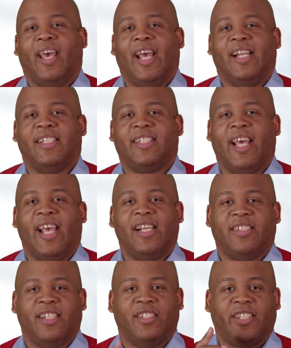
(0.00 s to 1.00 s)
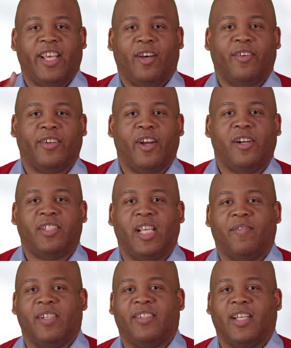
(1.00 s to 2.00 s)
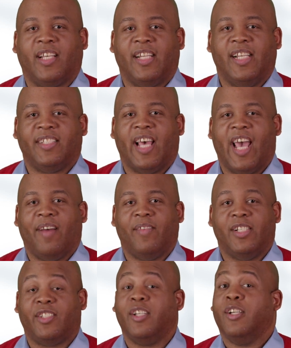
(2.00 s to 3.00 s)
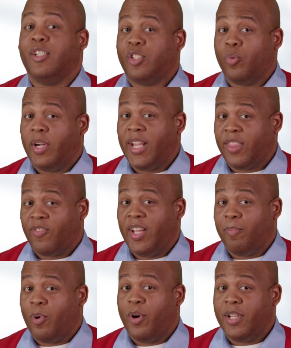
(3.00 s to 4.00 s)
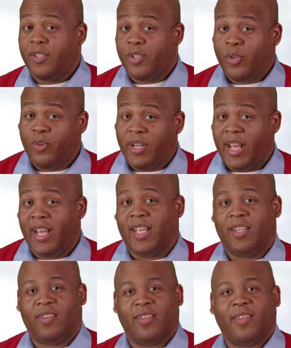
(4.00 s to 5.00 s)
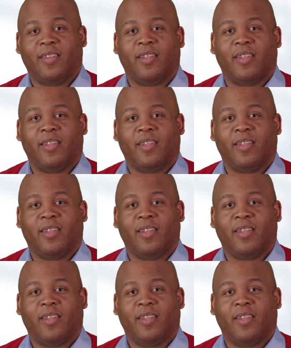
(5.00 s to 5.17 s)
and stays in skilled nursing facilities averaged 23.2 days.